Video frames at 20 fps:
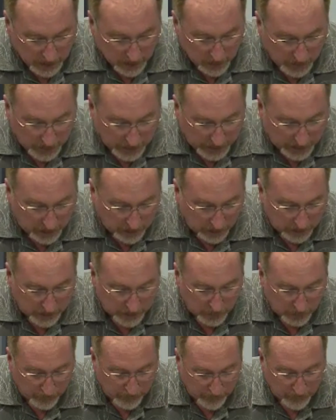We need look
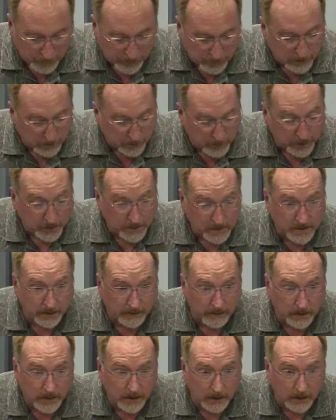no further than Bill
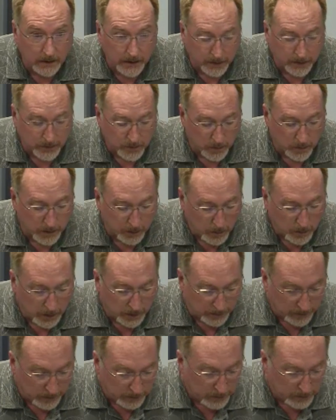17-21.